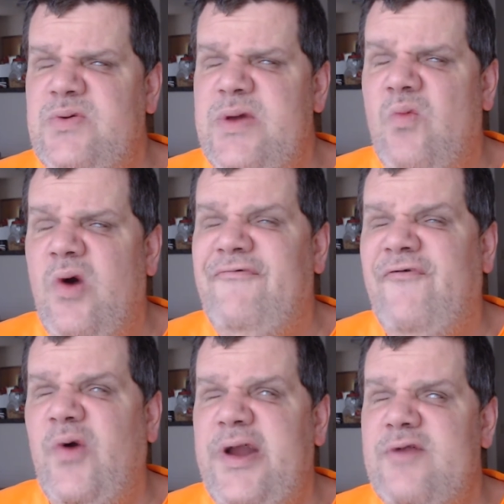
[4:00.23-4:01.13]

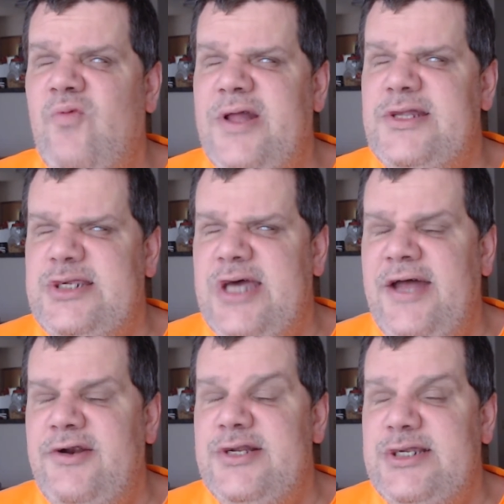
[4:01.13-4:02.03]
140 and
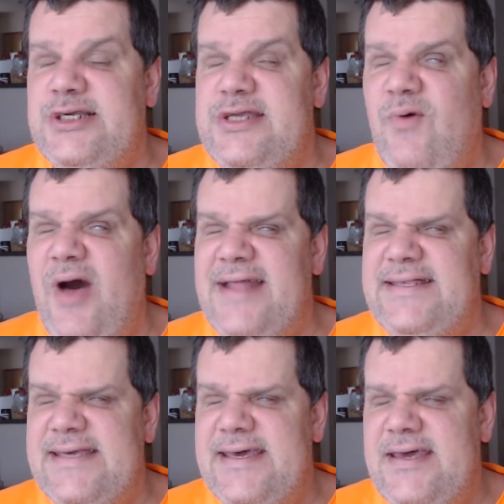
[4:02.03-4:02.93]
160 watts.
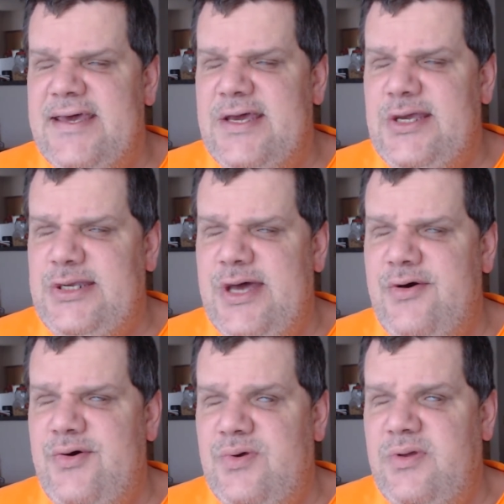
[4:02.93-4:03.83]

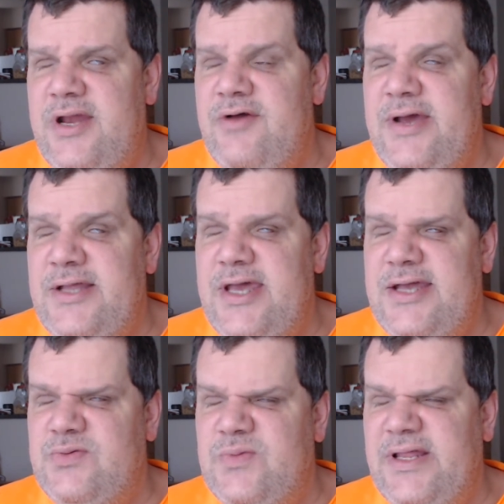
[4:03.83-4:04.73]
So, you know,
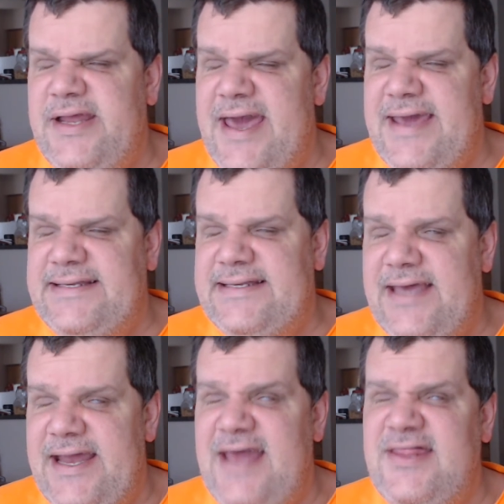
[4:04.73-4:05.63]
it's really nice.
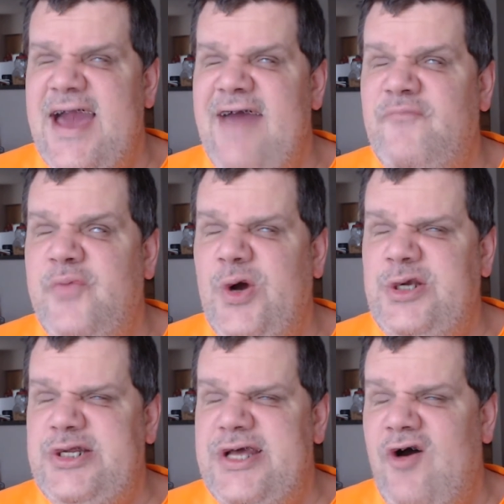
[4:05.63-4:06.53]
And I think I've
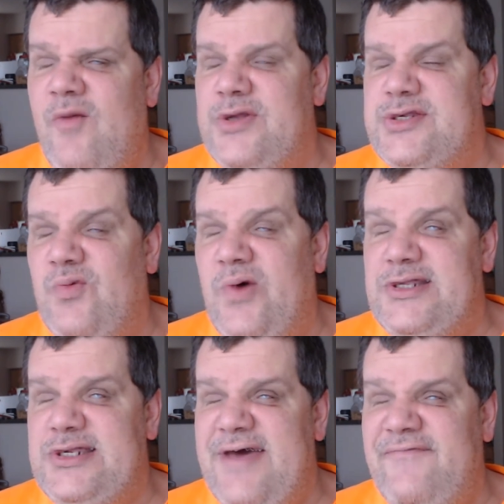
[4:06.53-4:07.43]
pushed it almost to
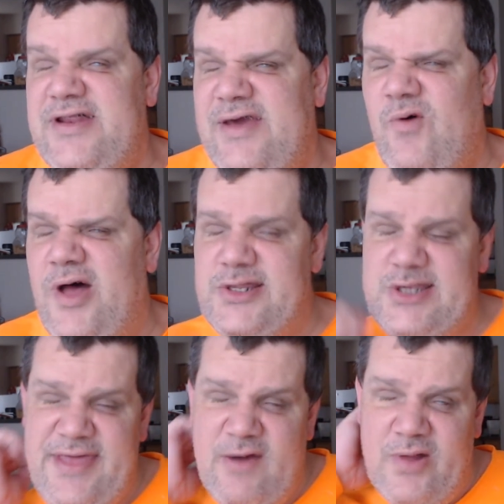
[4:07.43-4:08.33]
170 once. I
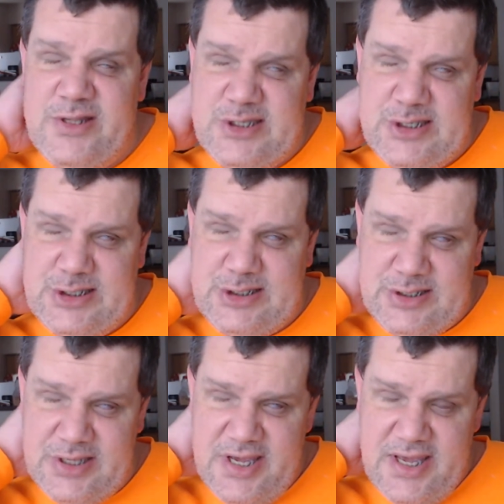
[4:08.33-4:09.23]
think
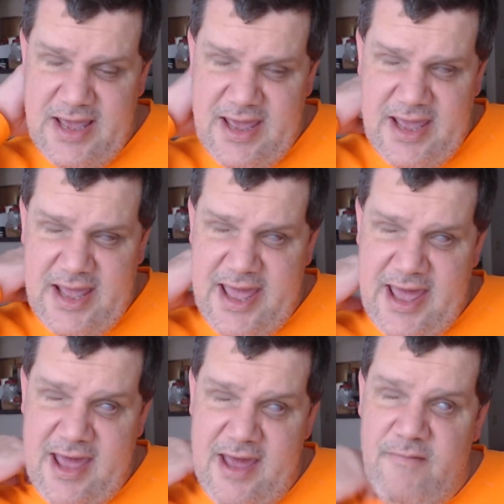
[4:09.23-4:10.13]

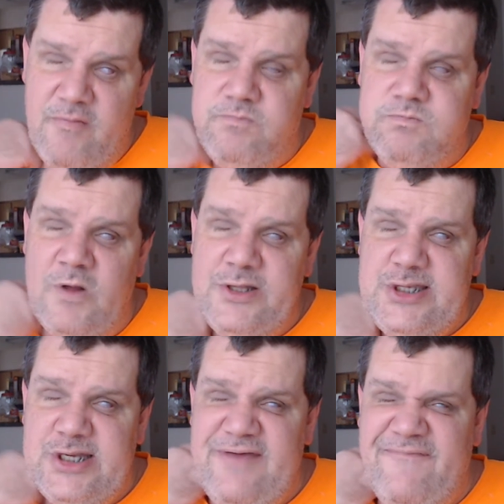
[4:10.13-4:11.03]

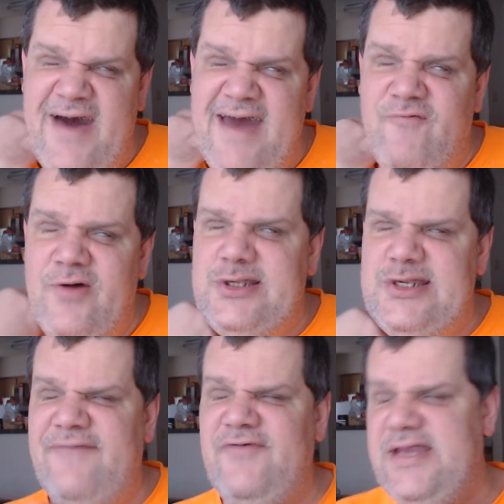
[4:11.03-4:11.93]
165,
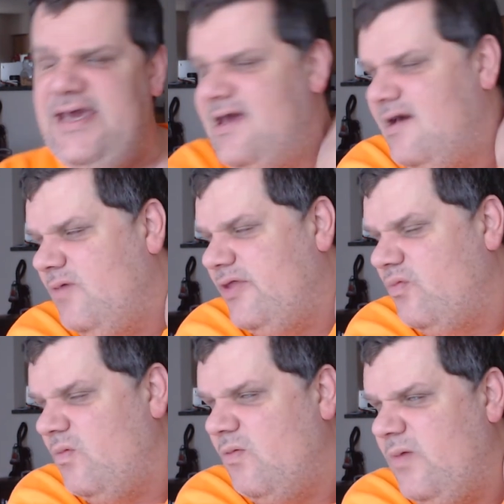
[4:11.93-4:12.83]
170
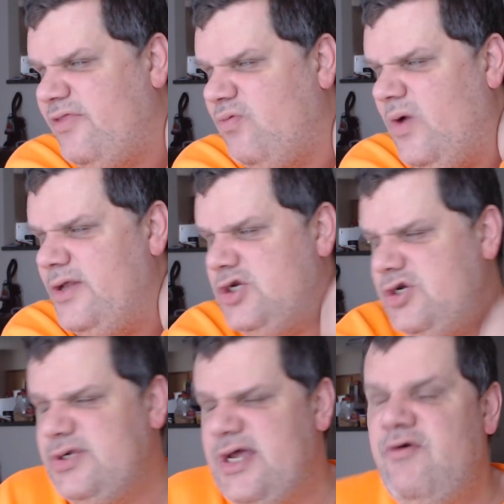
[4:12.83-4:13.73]
with one
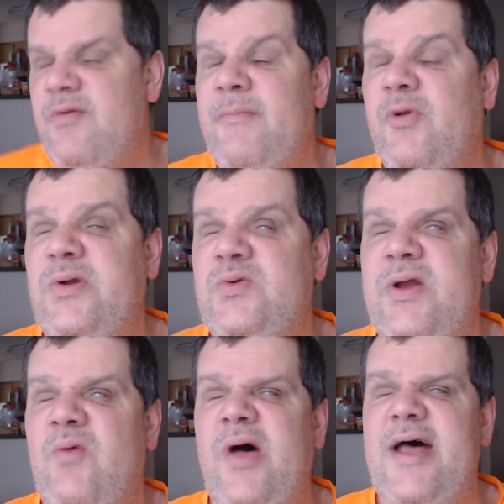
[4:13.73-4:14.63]
juice. I don't remember which one it
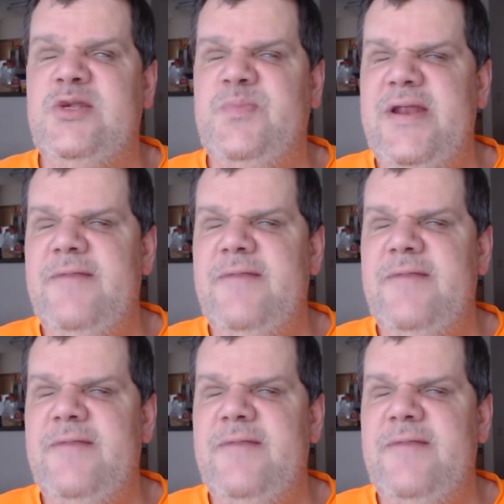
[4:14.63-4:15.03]
was, but